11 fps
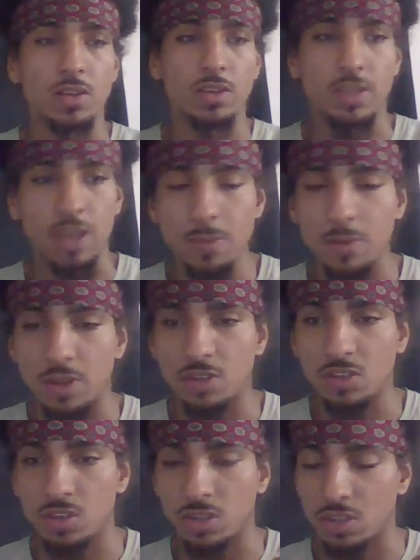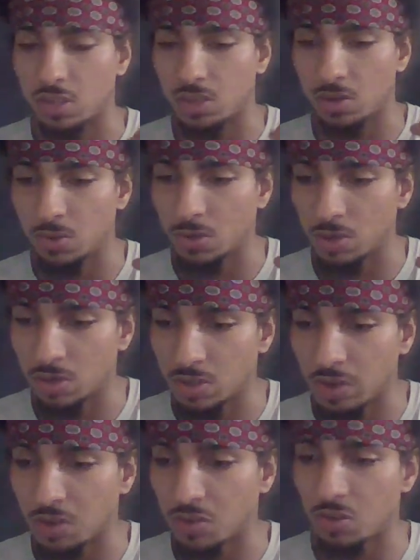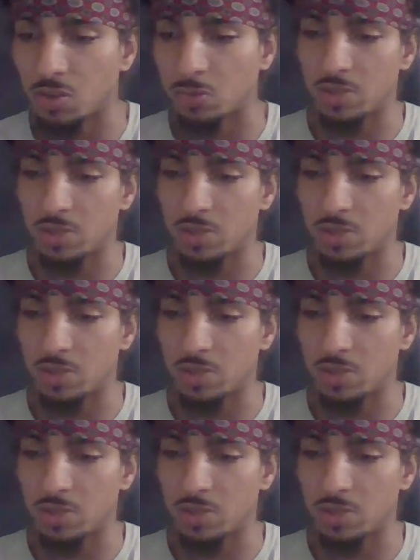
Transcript: damage to the serotonin